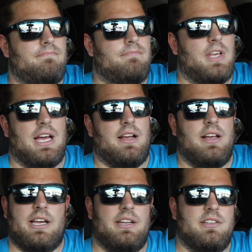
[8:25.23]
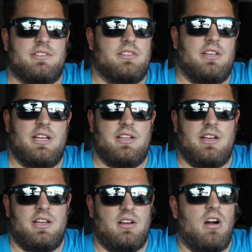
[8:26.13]
Yeah, I can just,
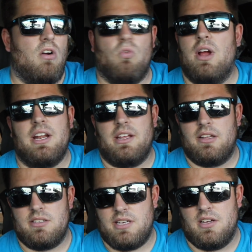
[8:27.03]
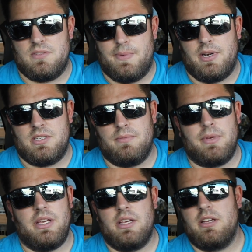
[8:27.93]
it already sounds better to me.